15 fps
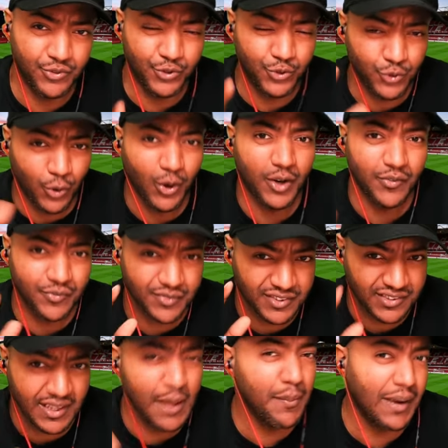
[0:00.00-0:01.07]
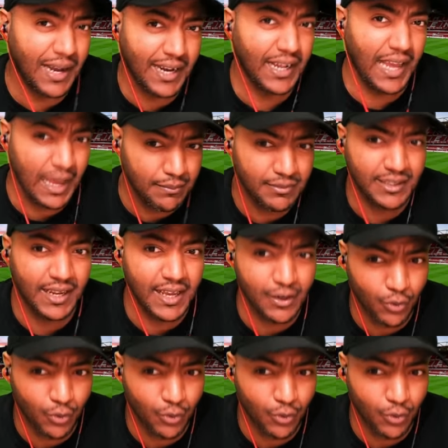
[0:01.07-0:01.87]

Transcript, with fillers: sort of same kind of game today.